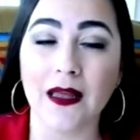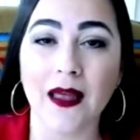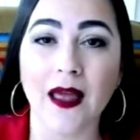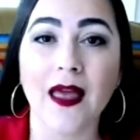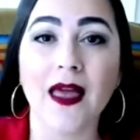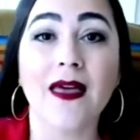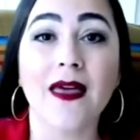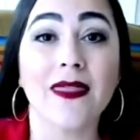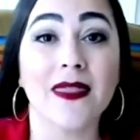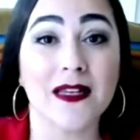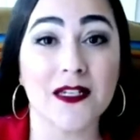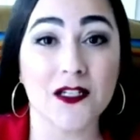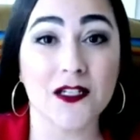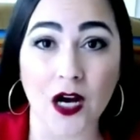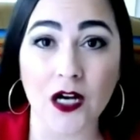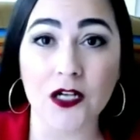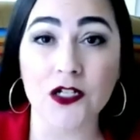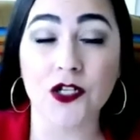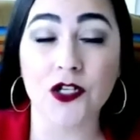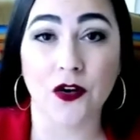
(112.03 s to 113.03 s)
mm-hmm. then
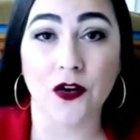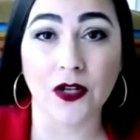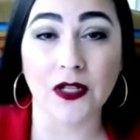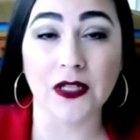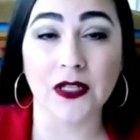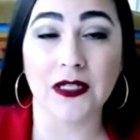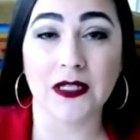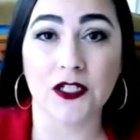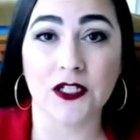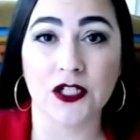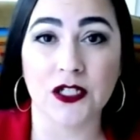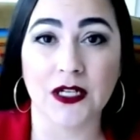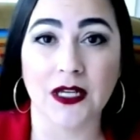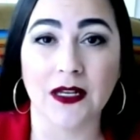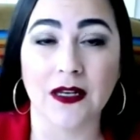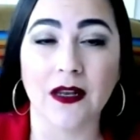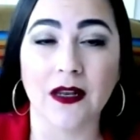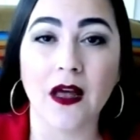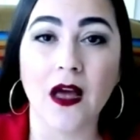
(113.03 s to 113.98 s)
talk to your clinician.